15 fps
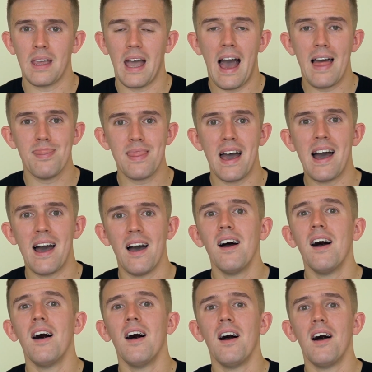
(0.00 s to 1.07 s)
And
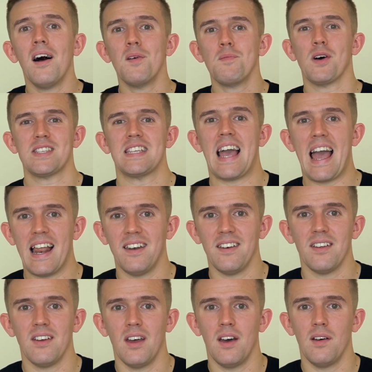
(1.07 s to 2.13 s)
that marks the
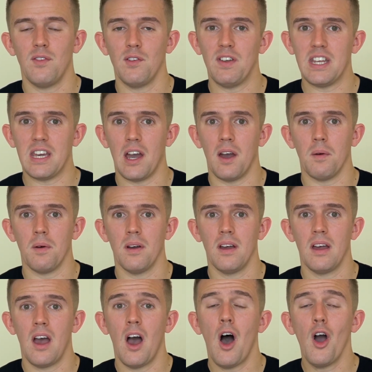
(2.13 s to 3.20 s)
end of the video.
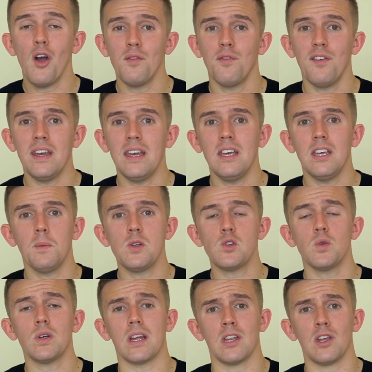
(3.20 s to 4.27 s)
Hopefully you
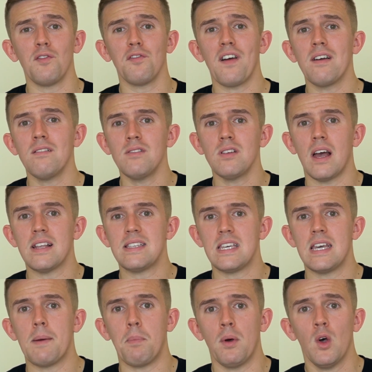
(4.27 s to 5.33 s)
enjoyed it and you found a
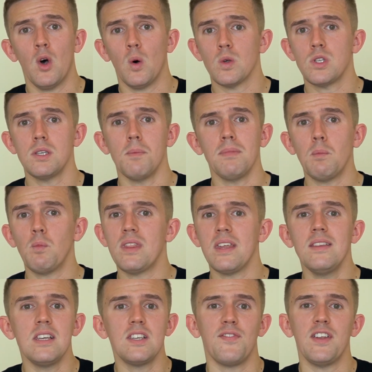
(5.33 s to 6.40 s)
tip or something
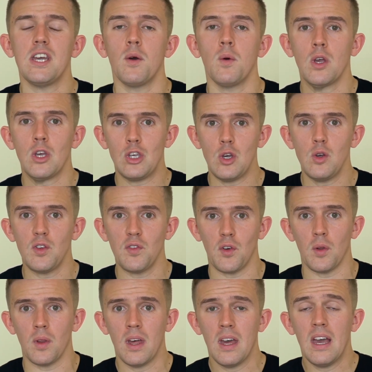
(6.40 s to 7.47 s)
within this video
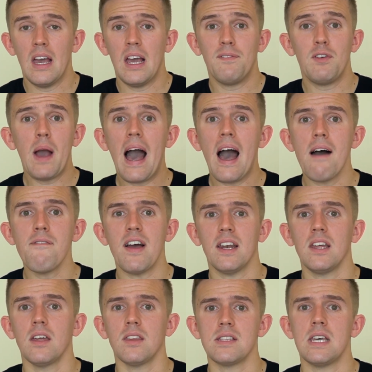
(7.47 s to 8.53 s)
useful. If you have
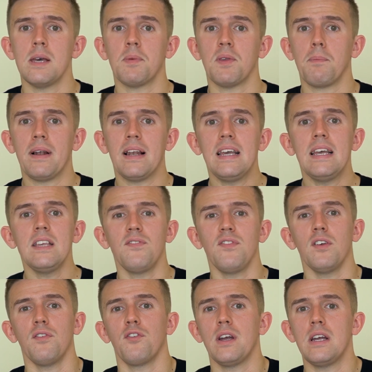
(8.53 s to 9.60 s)
any other tips, please
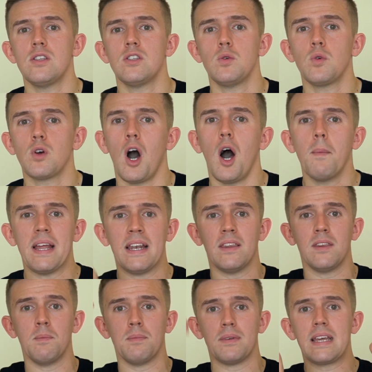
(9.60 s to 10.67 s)
feel free to comment
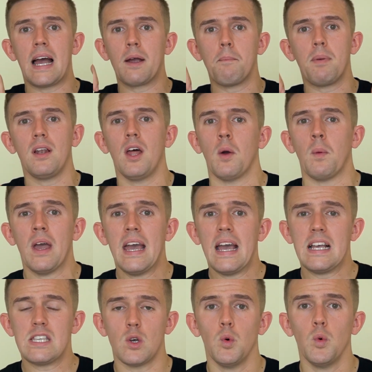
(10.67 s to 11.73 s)
them down below.
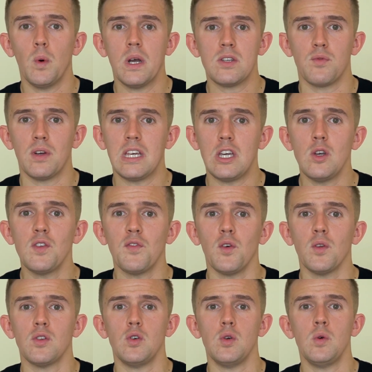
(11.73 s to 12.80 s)
It's always really
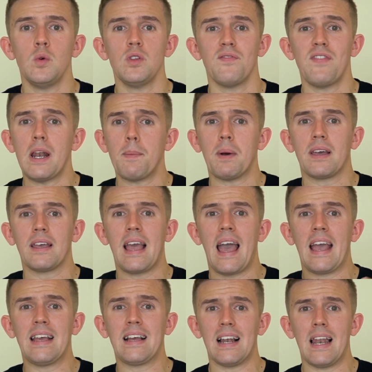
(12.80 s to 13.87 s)
useful to develop
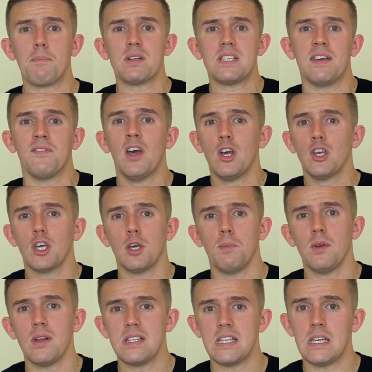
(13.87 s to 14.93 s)
a collaborative
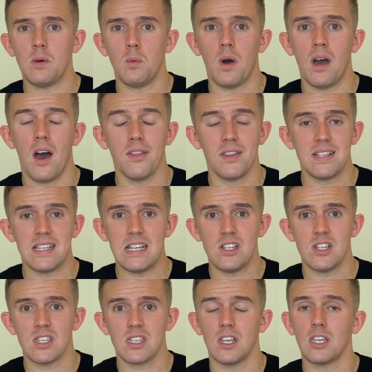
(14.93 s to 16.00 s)
community where other
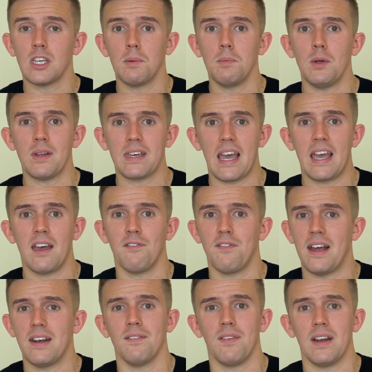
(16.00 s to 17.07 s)
teachers can communicate
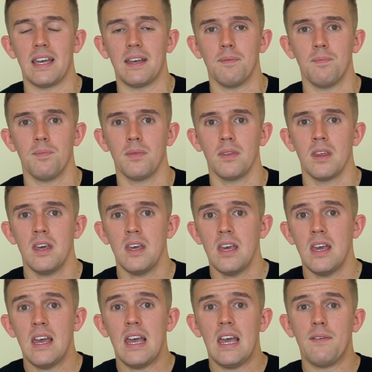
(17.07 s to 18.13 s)
effectively.
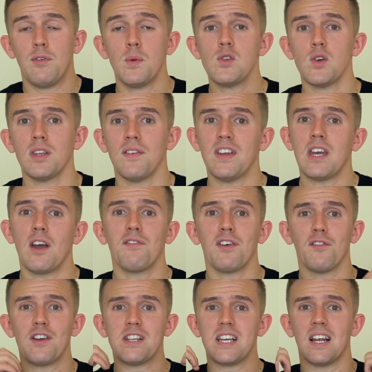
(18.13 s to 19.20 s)
If you enjoyed the video, feel
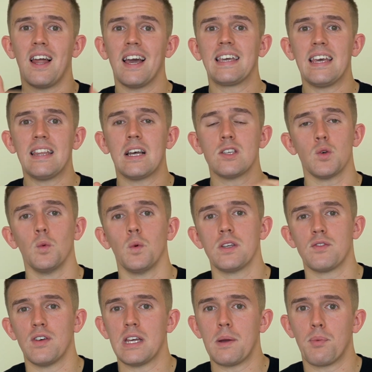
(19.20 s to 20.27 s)
free to like it, that's
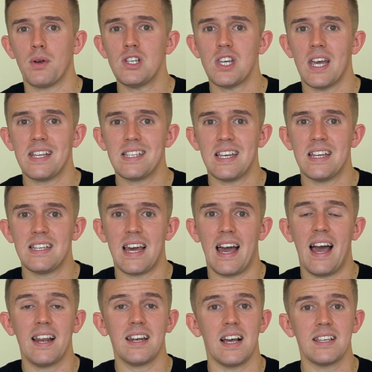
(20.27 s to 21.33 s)
always really appreciated.
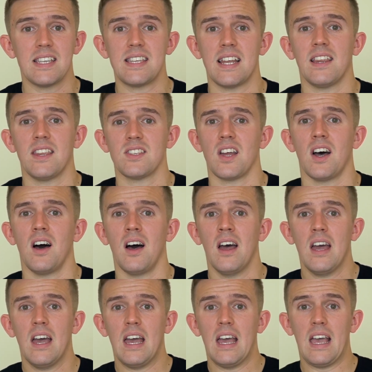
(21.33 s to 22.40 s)
And as I said at the start,
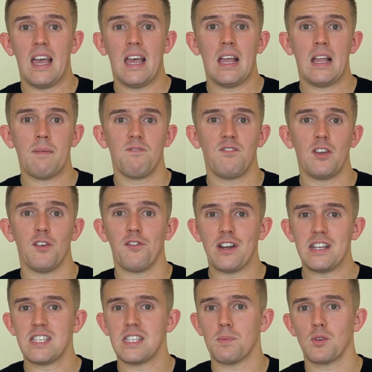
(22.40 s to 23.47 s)
feel free
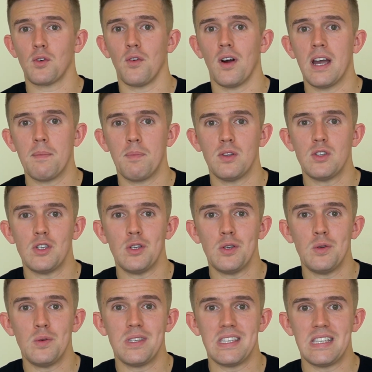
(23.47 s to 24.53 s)
to subscribe
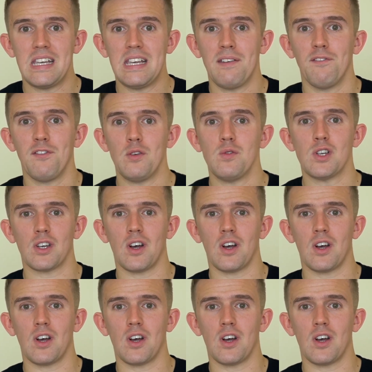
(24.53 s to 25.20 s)
to see future